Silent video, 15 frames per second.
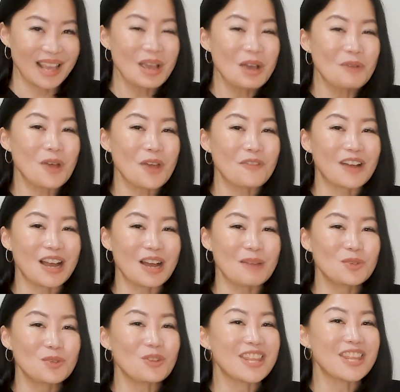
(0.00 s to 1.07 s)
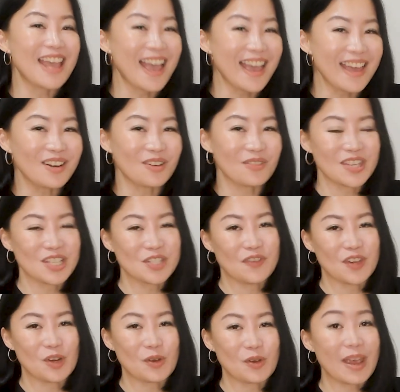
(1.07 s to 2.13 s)
We have come to the end of this
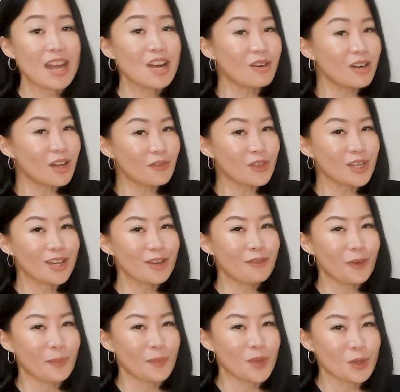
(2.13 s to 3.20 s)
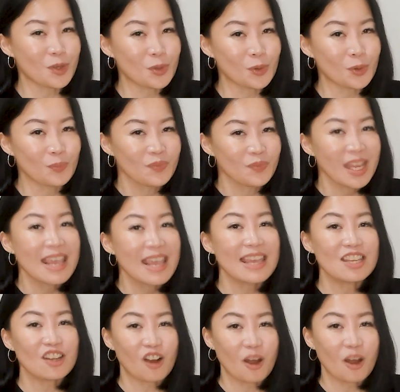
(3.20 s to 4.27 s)
video, and I'd love to hear from you. In the
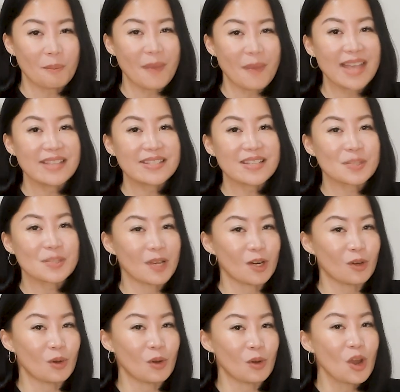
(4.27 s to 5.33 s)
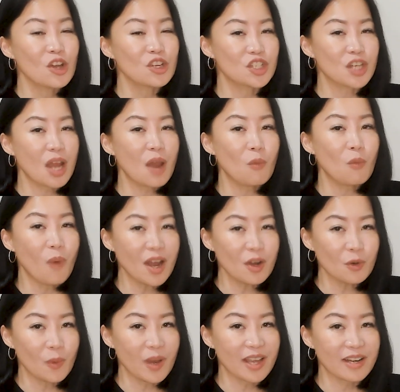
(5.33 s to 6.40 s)
comments below, share one
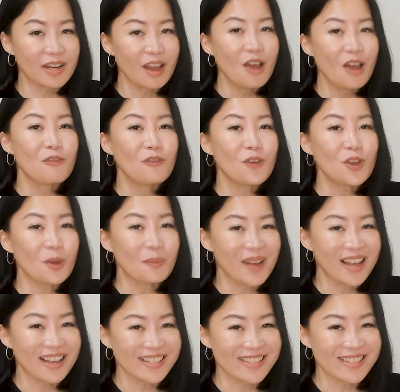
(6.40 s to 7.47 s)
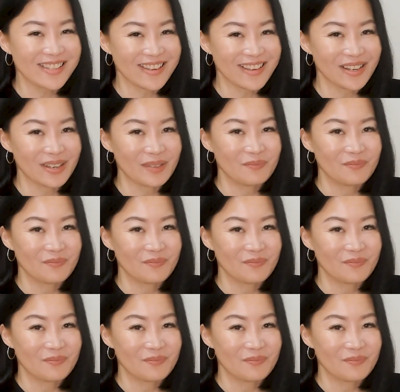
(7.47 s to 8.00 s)
word for your past year.